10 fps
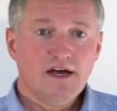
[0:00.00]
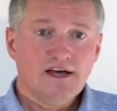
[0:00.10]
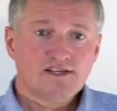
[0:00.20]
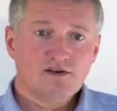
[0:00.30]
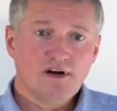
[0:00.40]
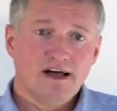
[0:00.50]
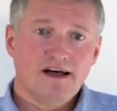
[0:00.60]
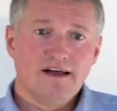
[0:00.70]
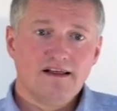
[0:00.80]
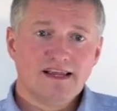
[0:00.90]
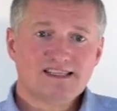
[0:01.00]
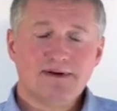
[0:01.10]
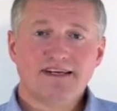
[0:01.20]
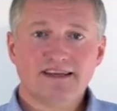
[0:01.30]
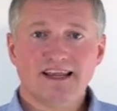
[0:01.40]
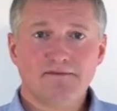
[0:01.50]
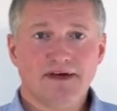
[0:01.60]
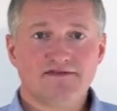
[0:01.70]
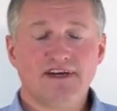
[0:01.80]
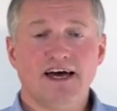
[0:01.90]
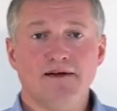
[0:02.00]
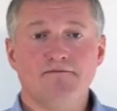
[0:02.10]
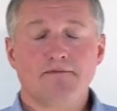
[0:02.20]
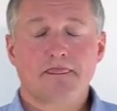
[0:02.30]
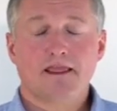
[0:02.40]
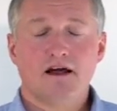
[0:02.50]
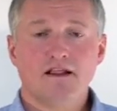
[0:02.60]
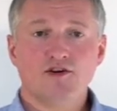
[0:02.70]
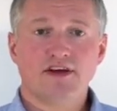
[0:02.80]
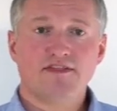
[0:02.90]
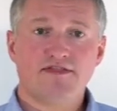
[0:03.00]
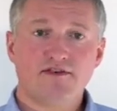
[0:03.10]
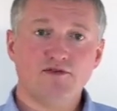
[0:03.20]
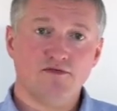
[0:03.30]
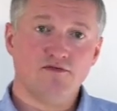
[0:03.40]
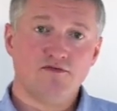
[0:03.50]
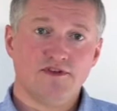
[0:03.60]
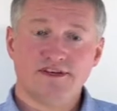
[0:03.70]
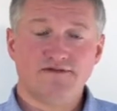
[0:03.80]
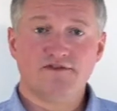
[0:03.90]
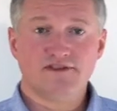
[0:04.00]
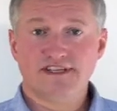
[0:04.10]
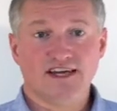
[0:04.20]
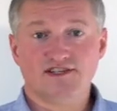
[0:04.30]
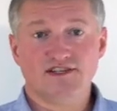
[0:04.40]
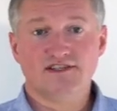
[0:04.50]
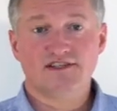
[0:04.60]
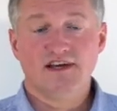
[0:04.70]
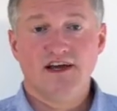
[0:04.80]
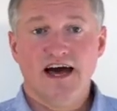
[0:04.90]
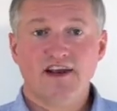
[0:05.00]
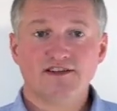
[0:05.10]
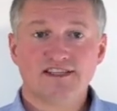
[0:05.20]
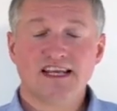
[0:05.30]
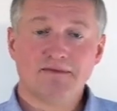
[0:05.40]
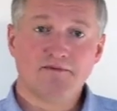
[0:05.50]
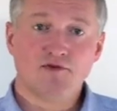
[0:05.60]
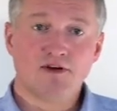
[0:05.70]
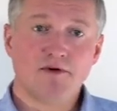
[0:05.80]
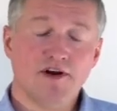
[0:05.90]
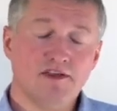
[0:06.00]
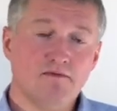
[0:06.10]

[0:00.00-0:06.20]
So let's spend a little bit of time looking through the different sections and understand a bit more about them.